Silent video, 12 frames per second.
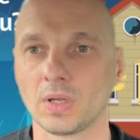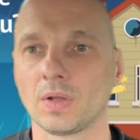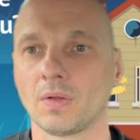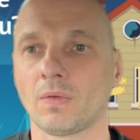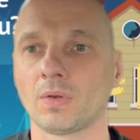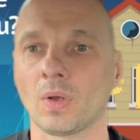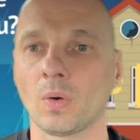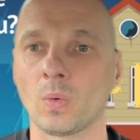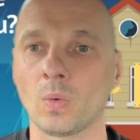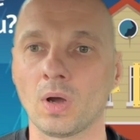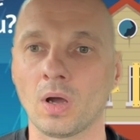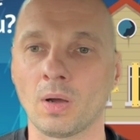
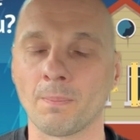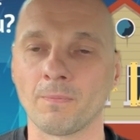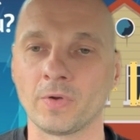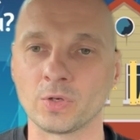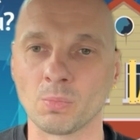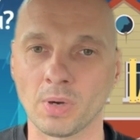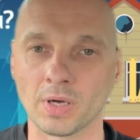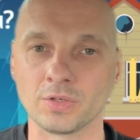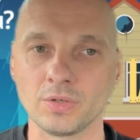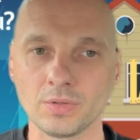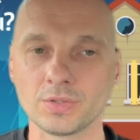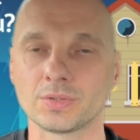So when you're buying
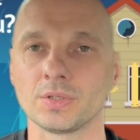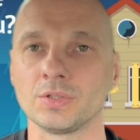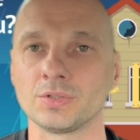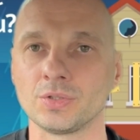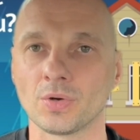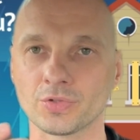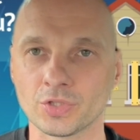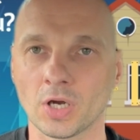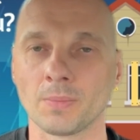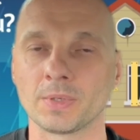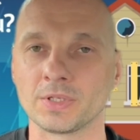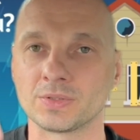used, it's your
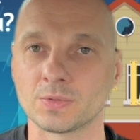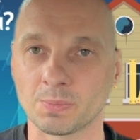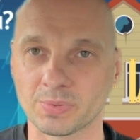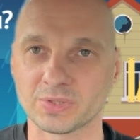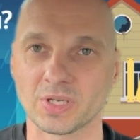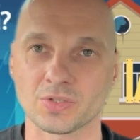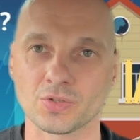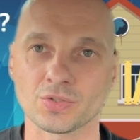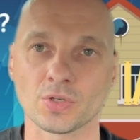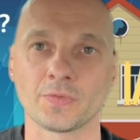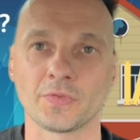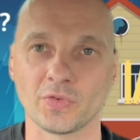job is to protect
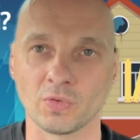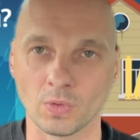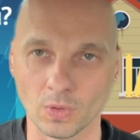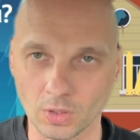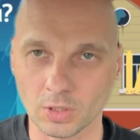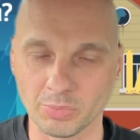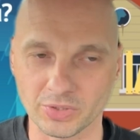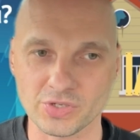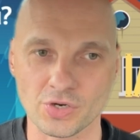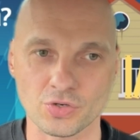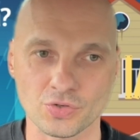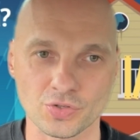yourself. If you're not going to
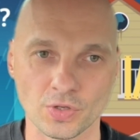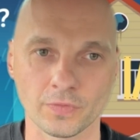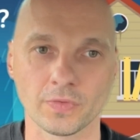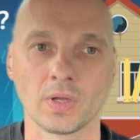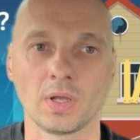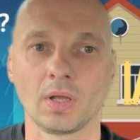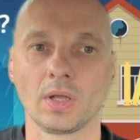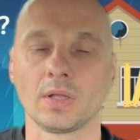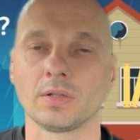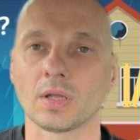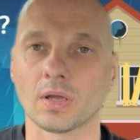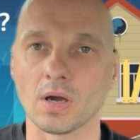protect yourself,
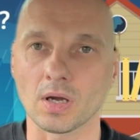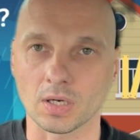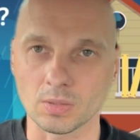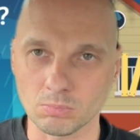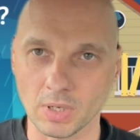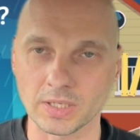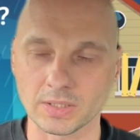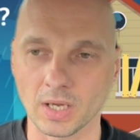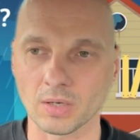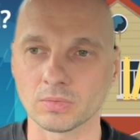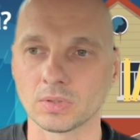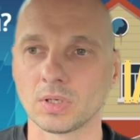the car can break down.